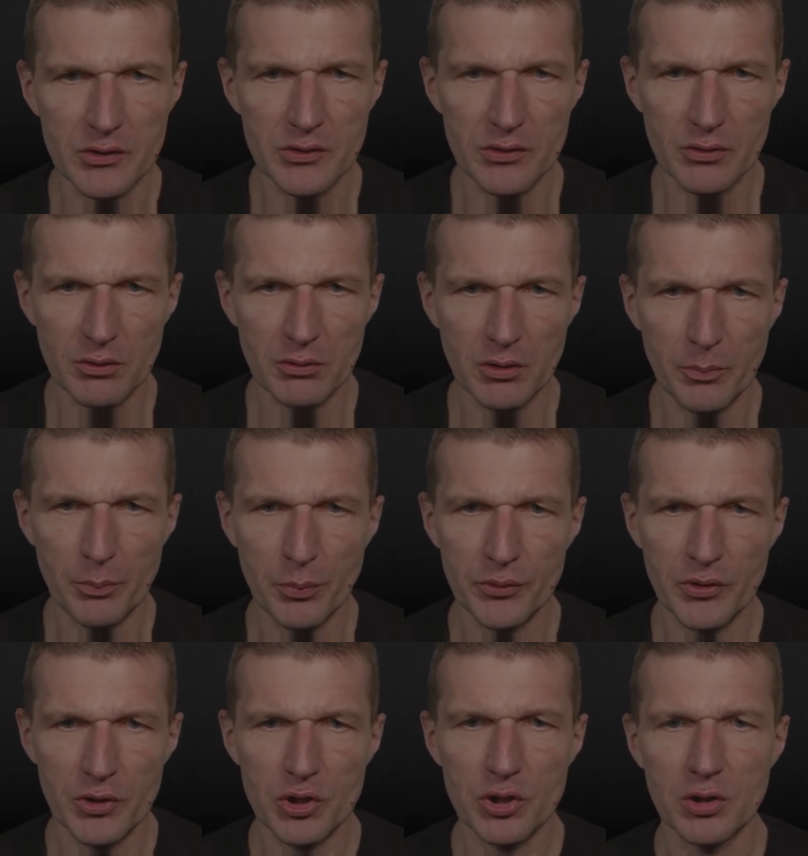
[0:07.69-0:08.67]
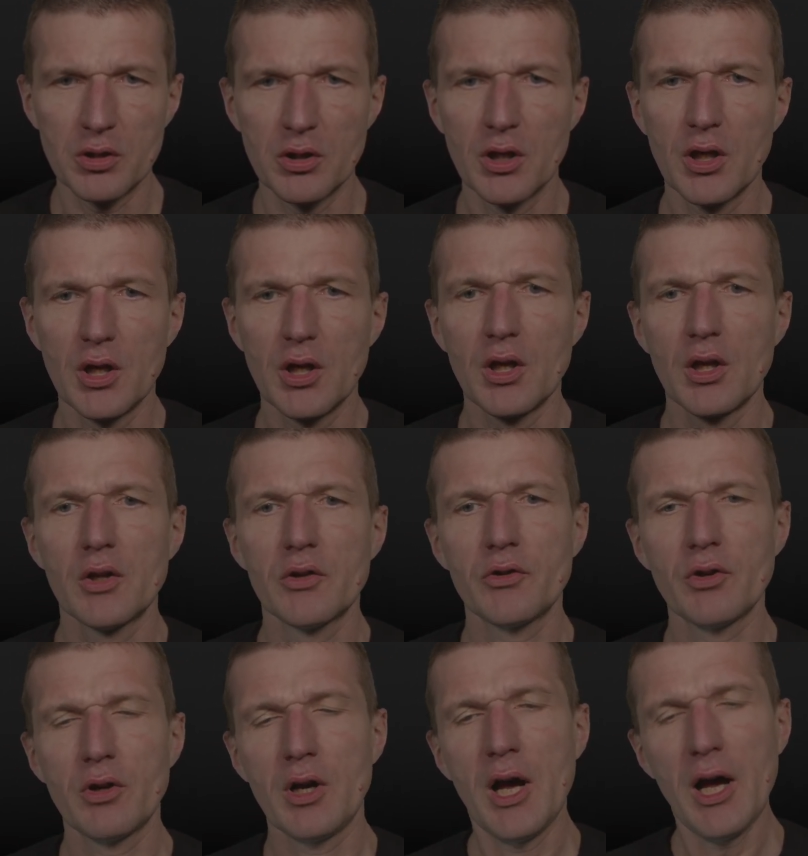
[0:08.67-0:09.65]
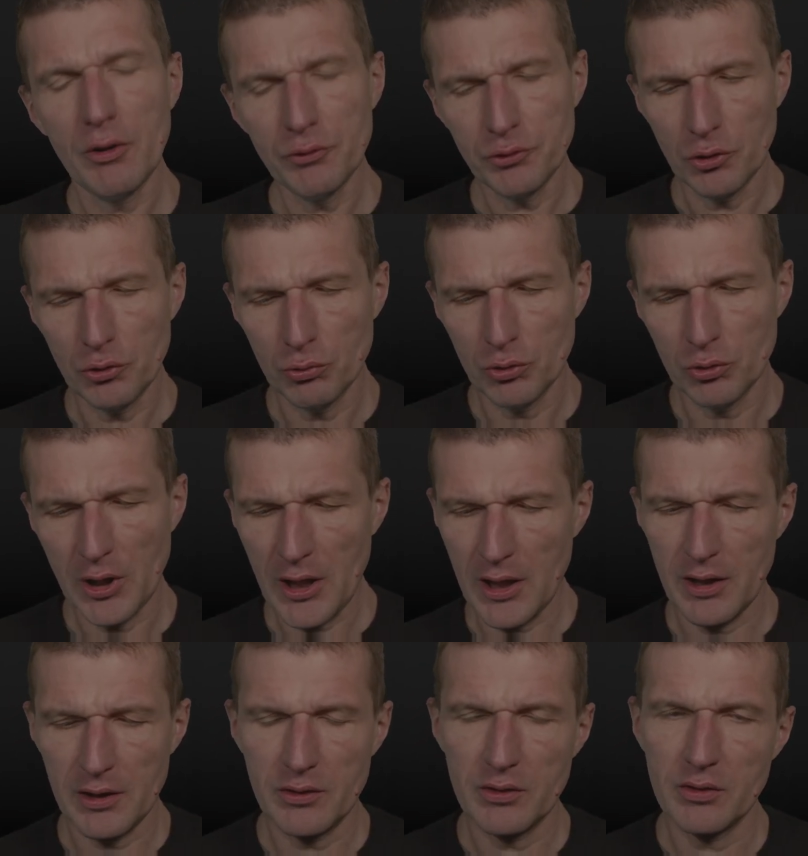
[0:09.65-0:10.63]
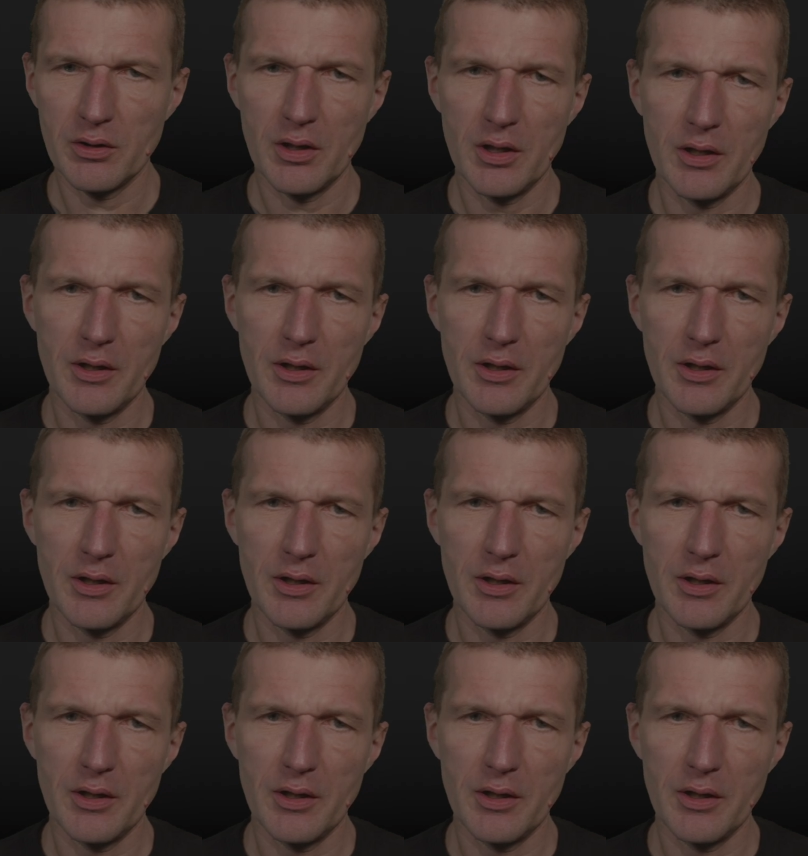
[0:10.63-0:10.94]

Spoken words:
so the position. So how to do that?